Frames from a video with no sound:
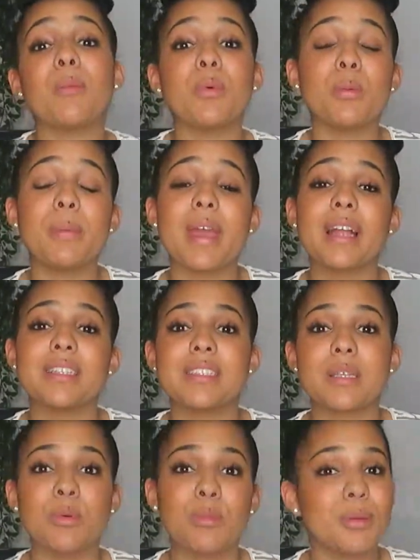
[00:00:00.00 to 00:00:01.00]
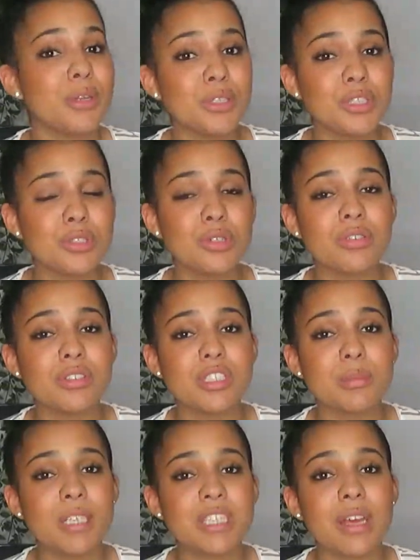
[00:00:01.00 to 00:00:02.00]
I will be adding some more balloon tutorials
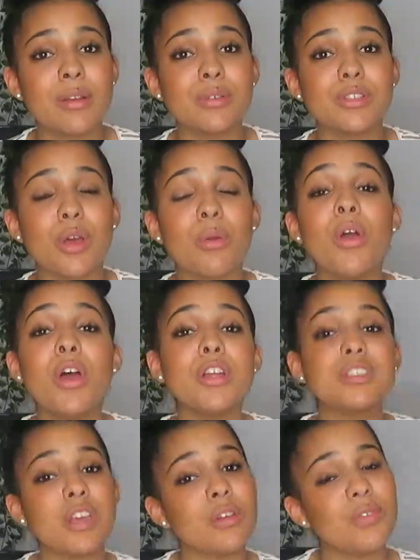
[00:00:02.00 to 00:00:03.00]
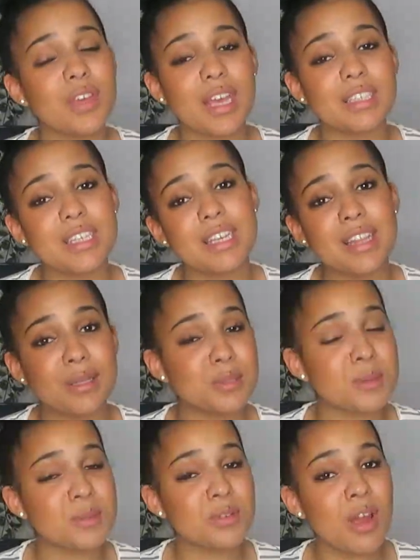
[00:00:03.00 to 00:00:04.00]
to my channel, so don't forget to hit that
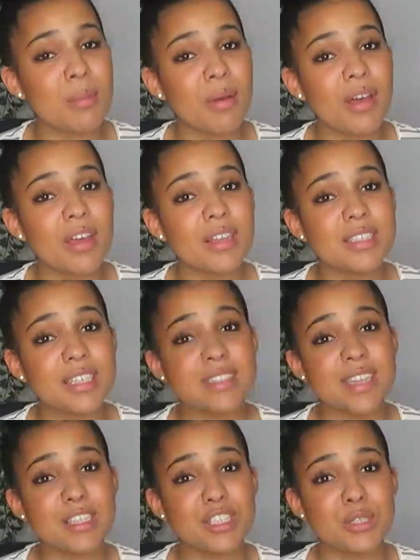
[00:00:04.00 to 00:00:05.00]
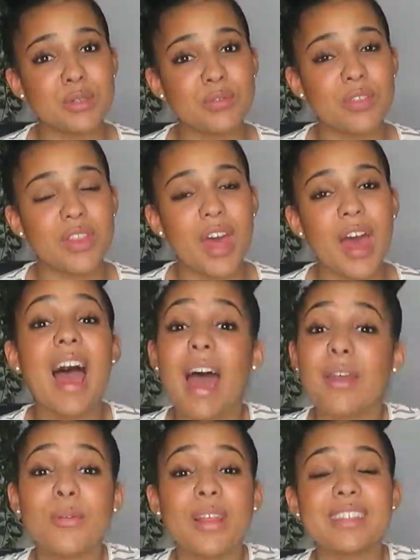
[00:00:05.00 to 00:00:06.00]
subscribe button to stay tuned for that.
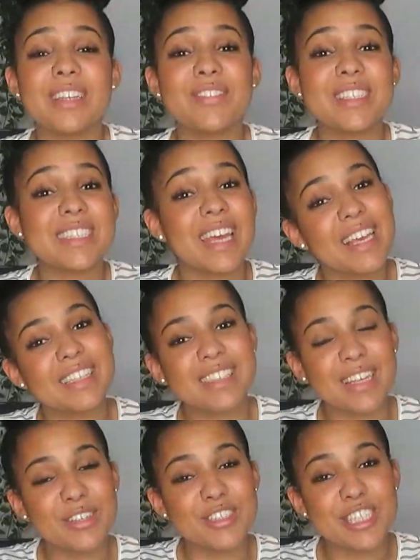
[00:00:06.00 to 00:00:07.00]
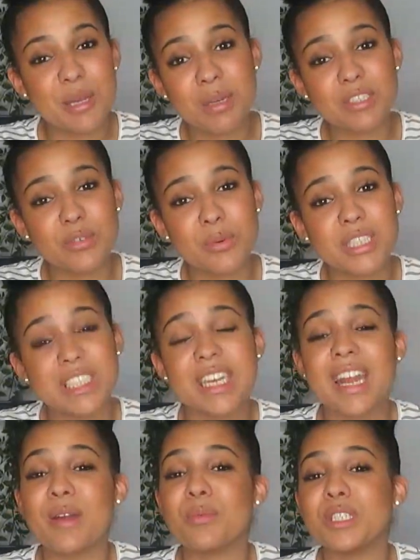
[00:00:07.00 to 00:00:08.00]
And all that's left to say is thank you so much for
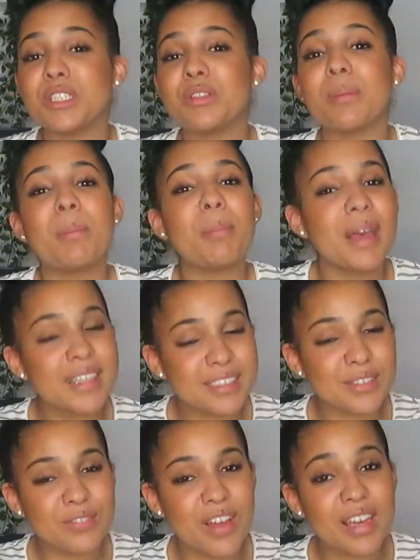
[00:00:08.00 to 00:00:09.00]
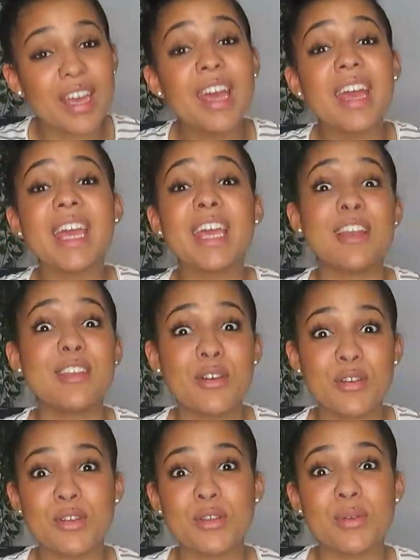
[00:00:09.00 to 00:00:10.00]
watching, and I wish you the best of luck in
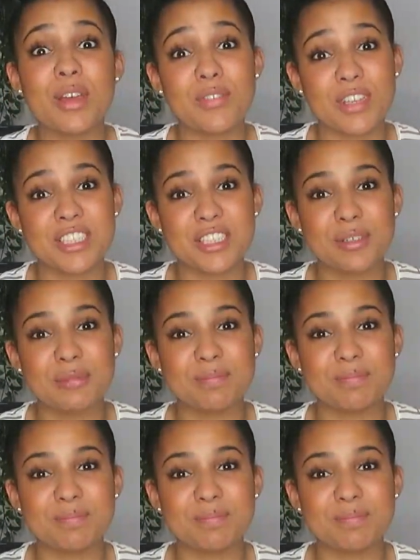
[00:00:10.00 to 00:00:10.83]
your new adventure.